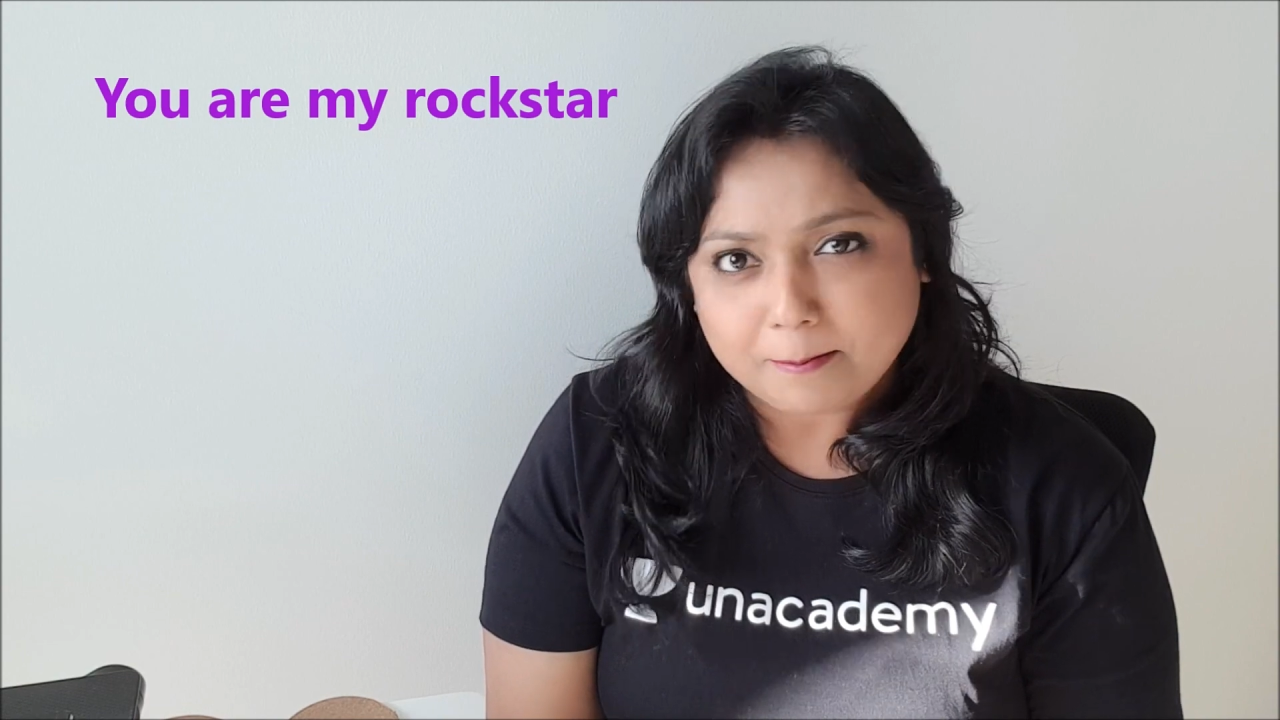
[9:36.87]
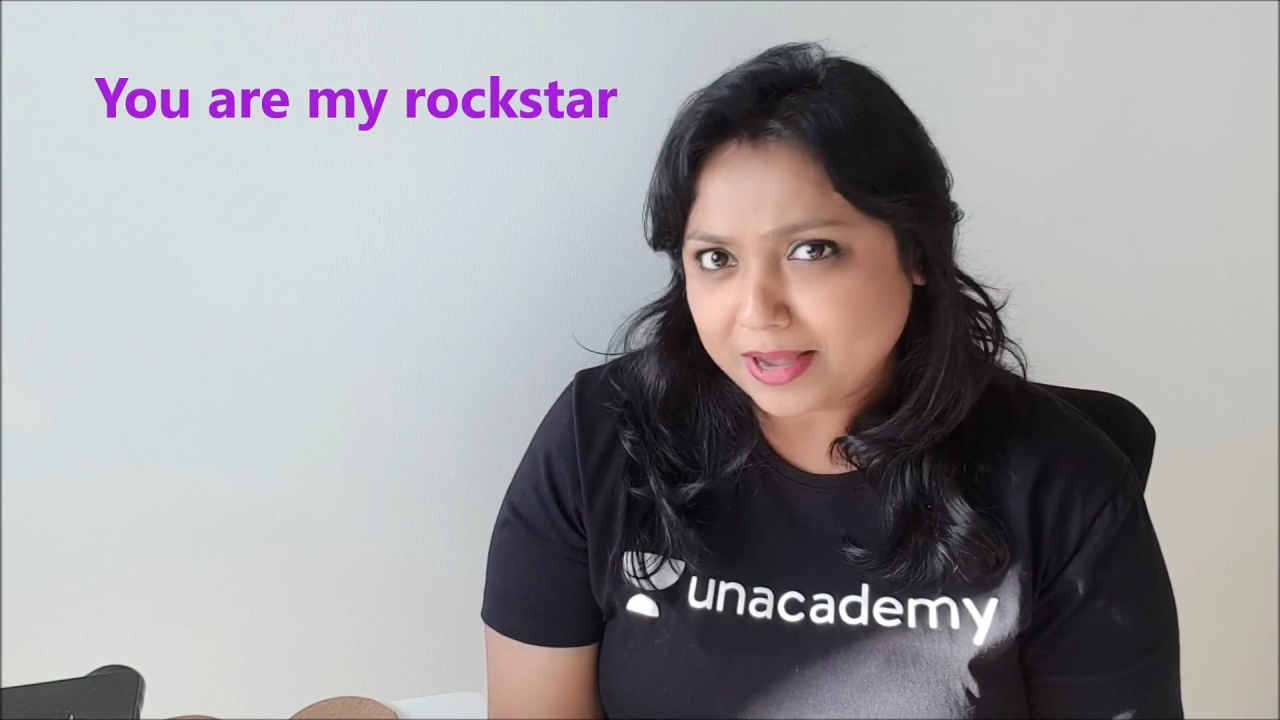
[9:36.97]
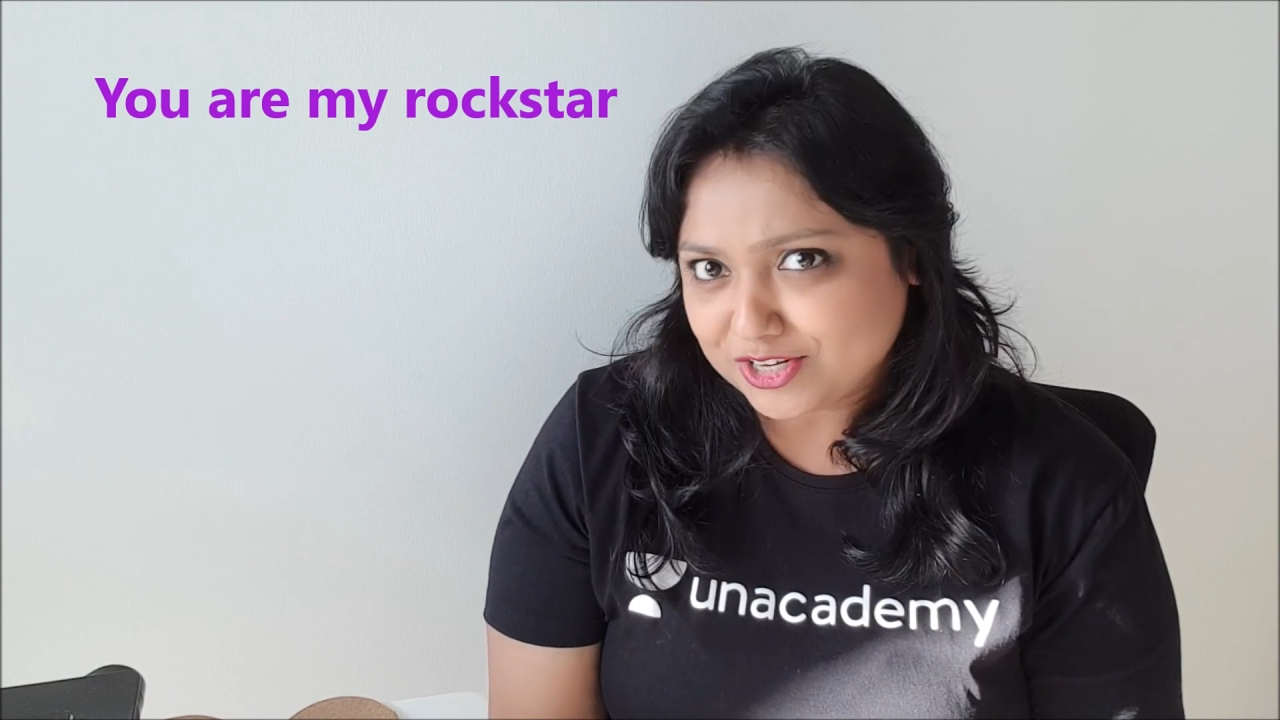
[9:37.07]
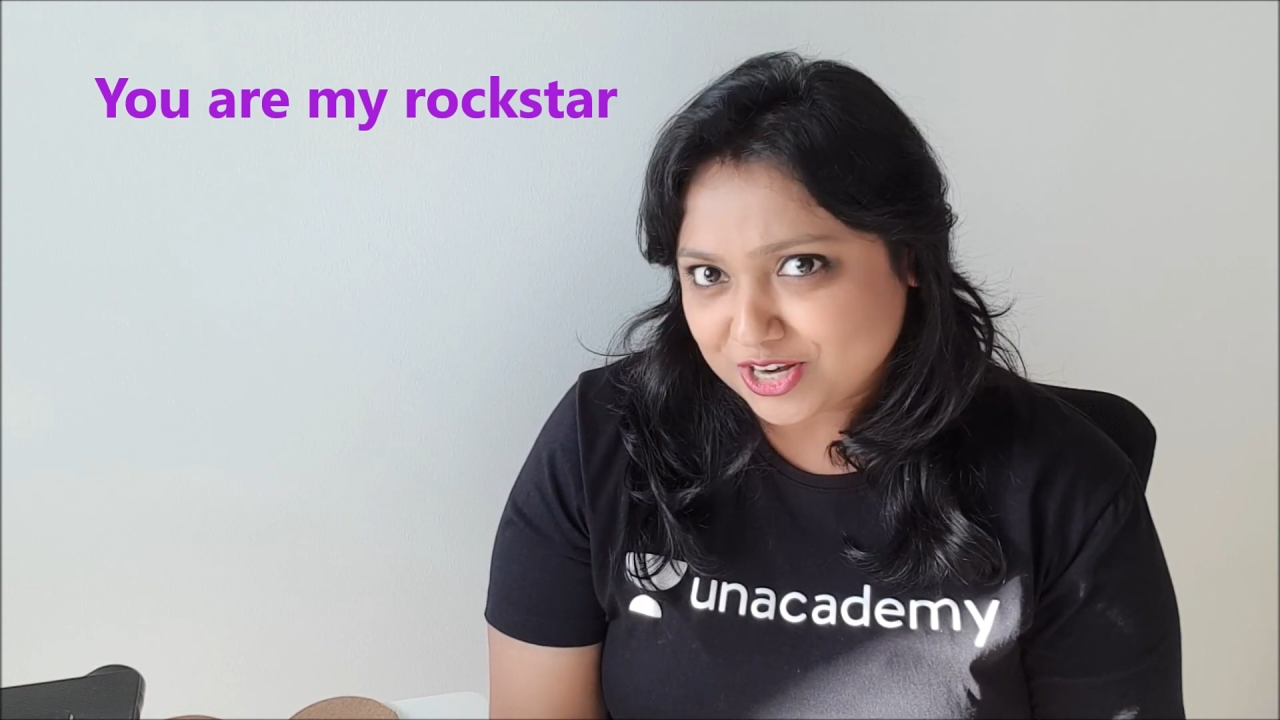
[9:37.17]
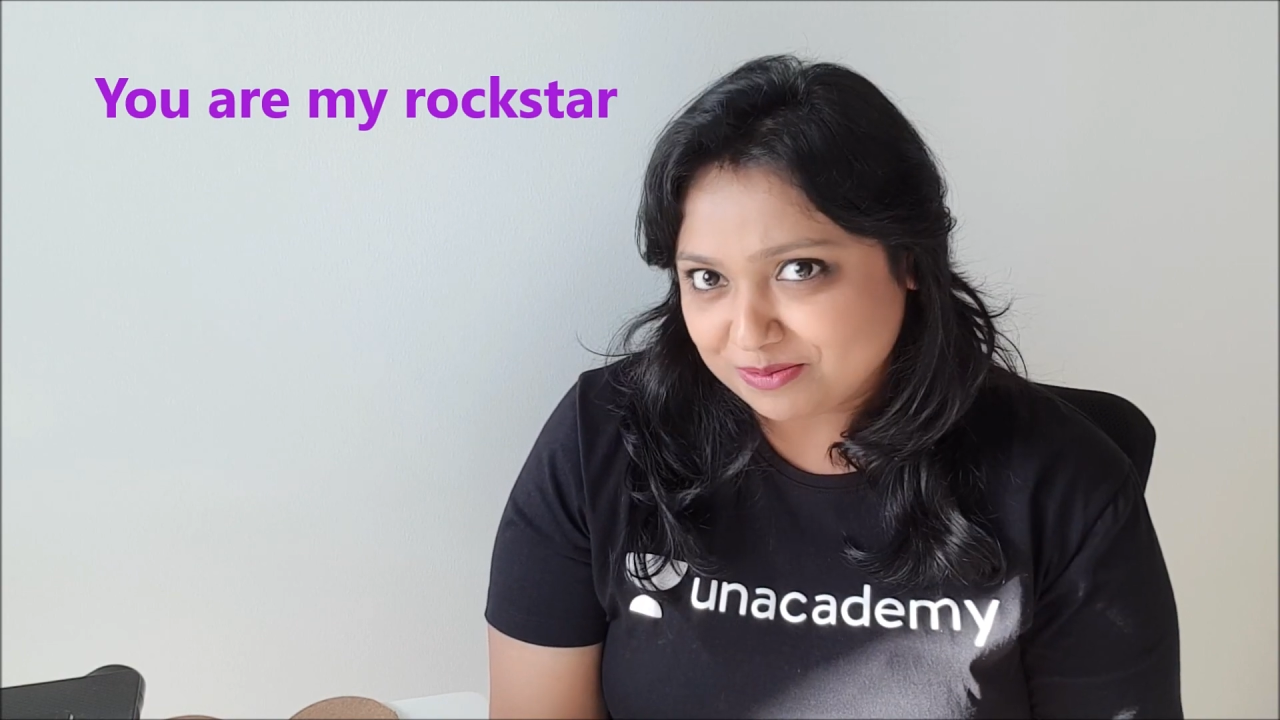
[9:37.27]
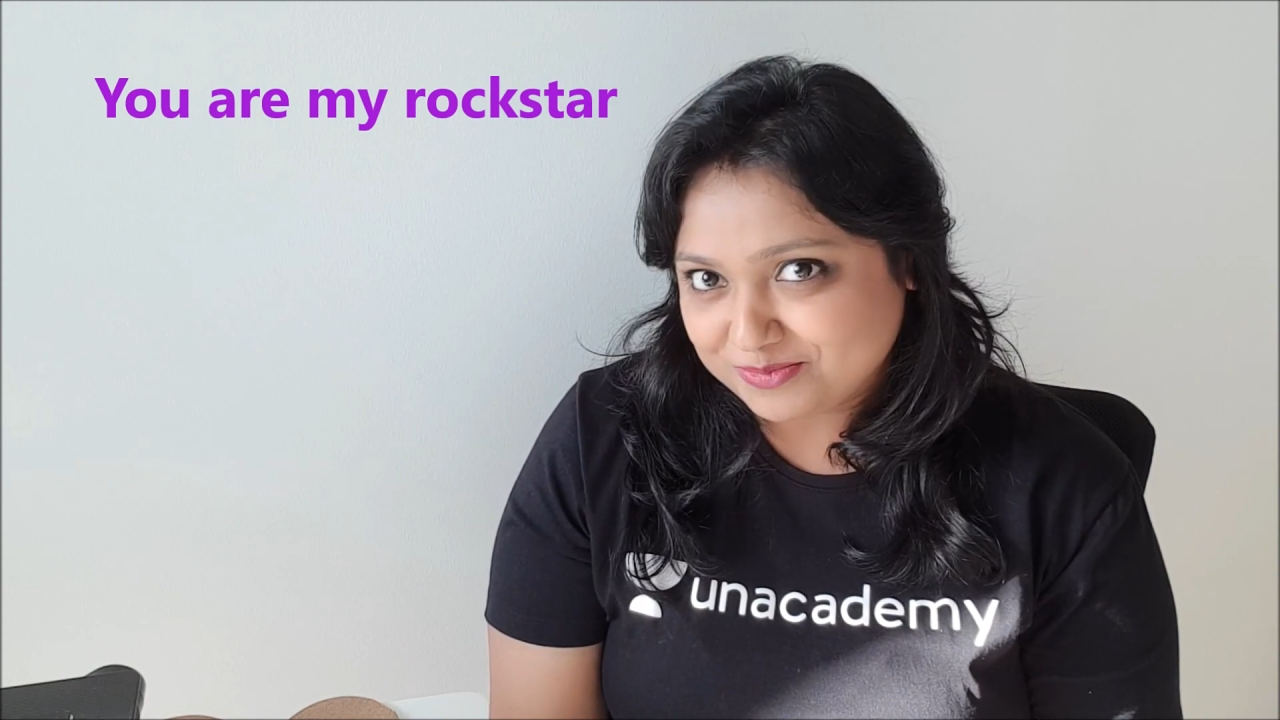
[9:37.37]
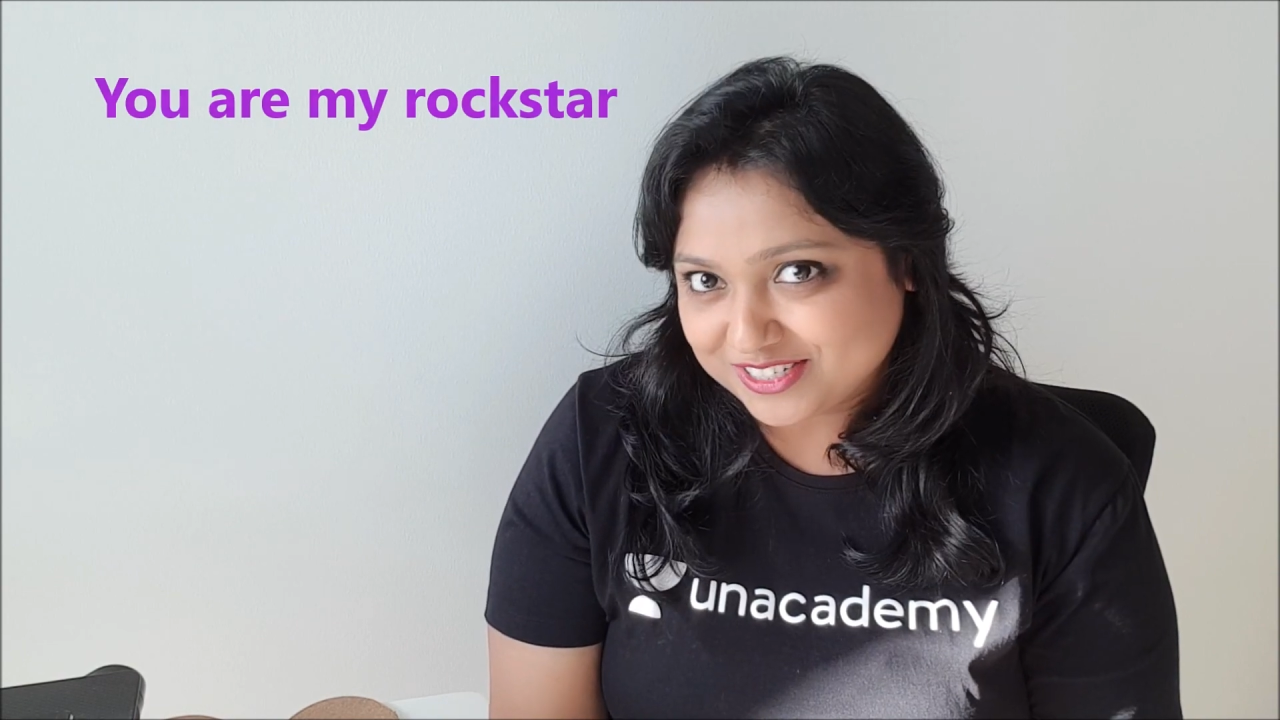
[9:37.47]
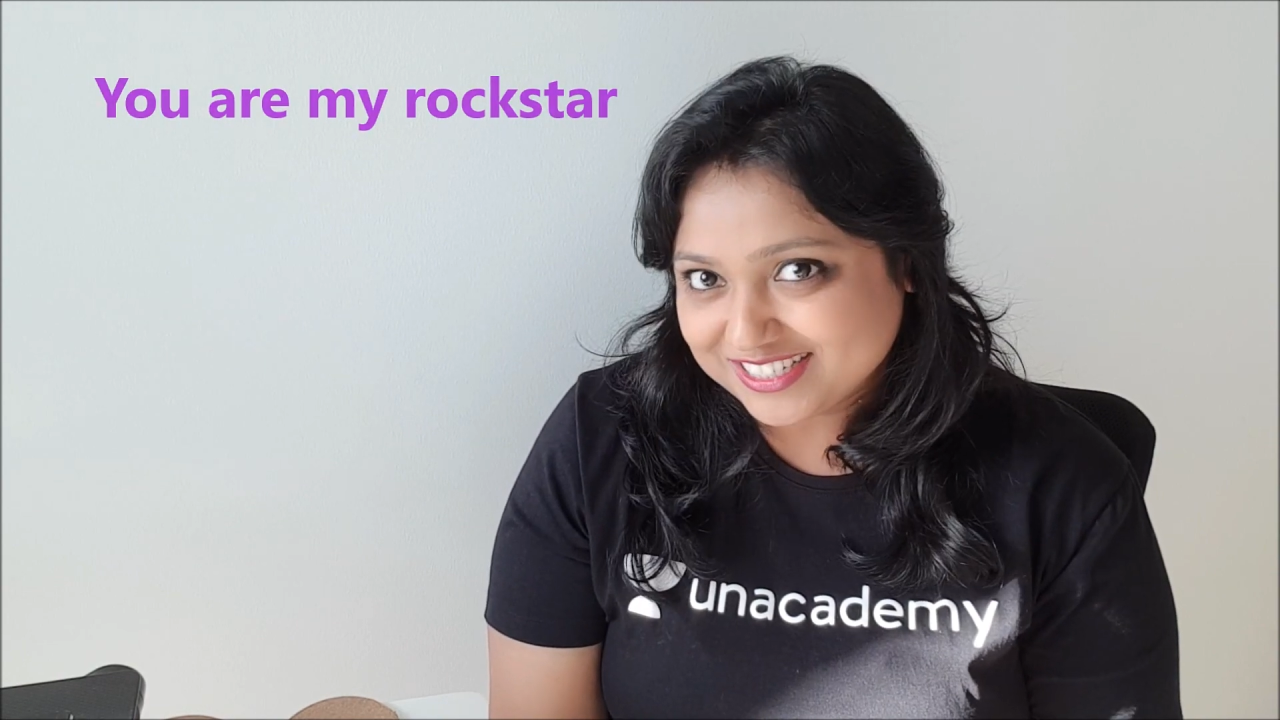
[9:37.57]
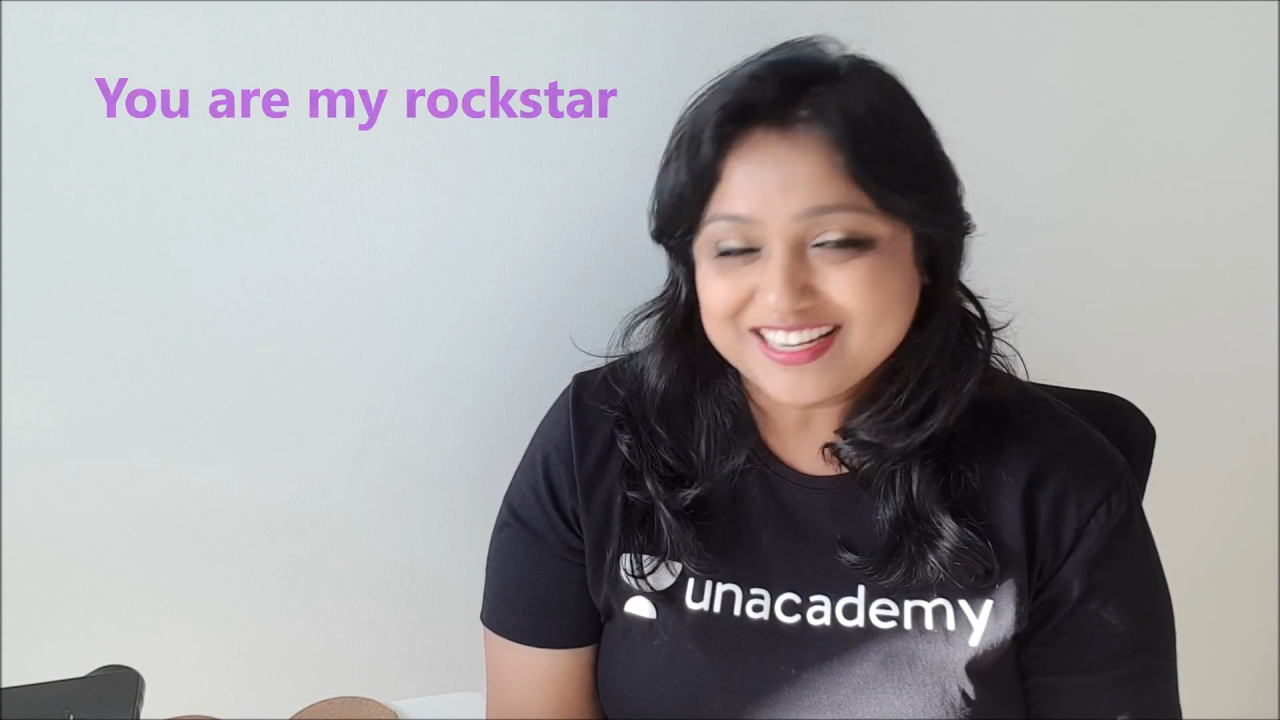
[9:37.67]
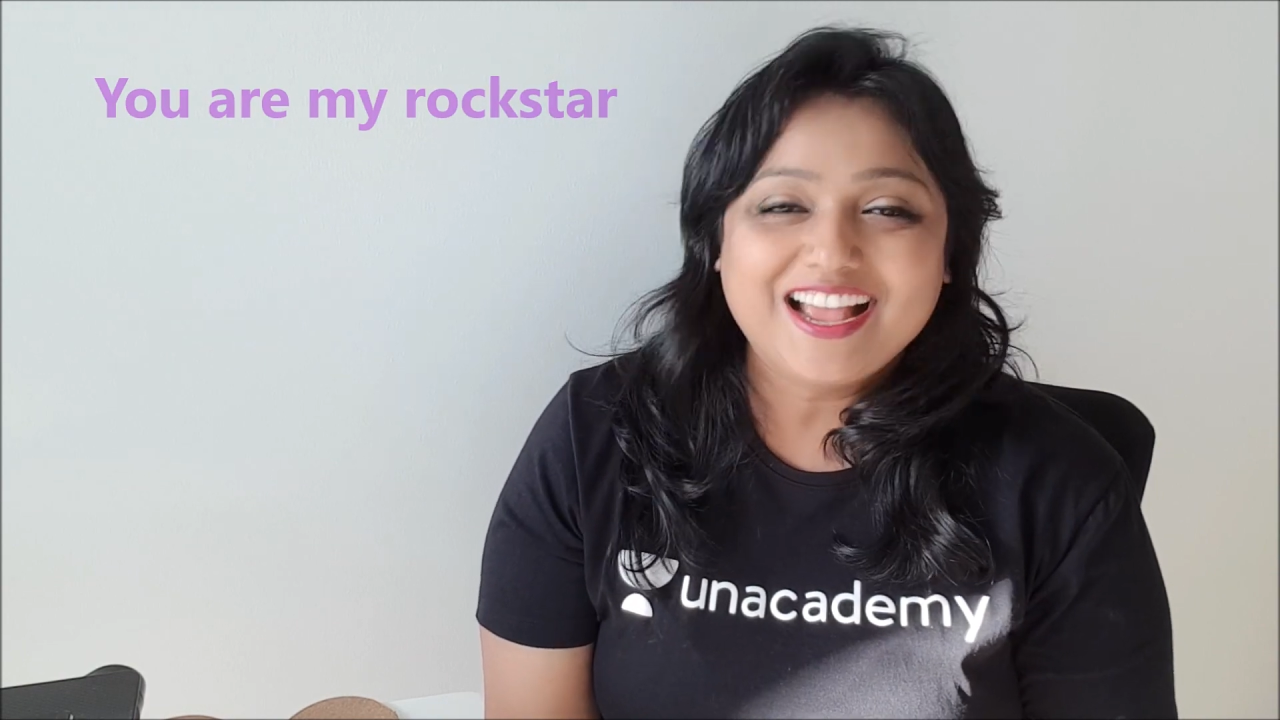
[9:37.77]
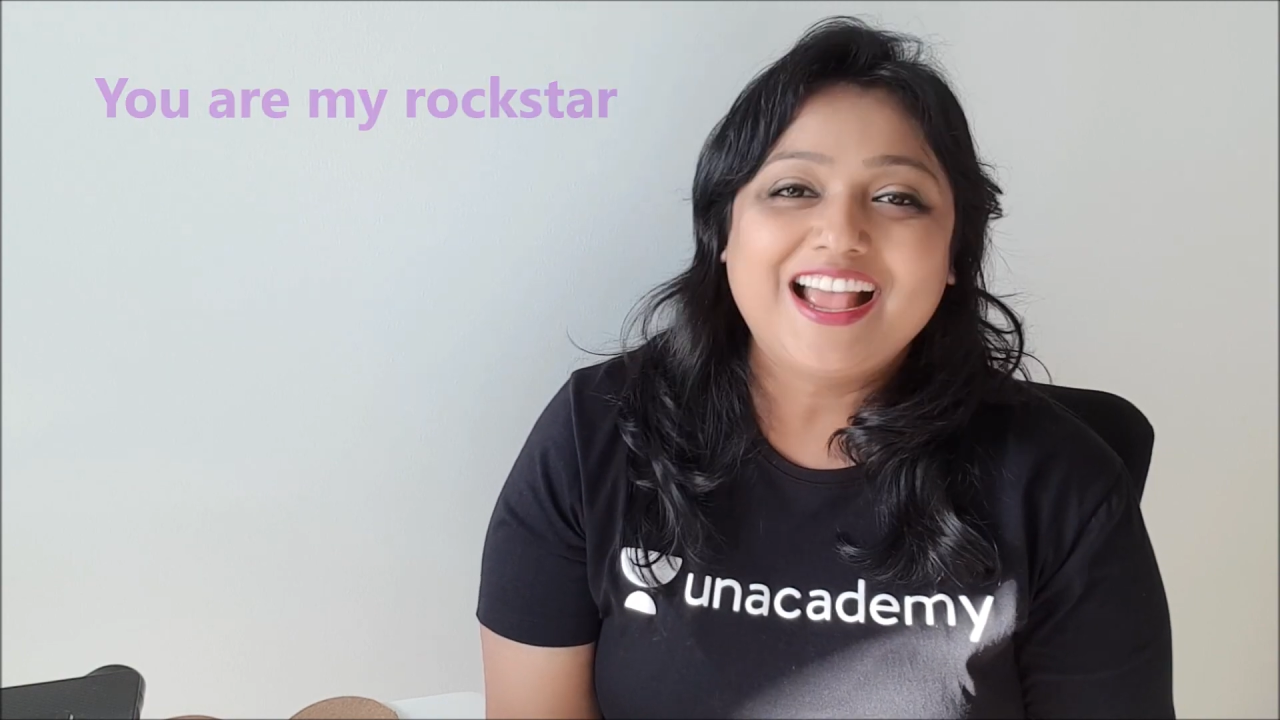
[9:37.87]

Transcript: my champion.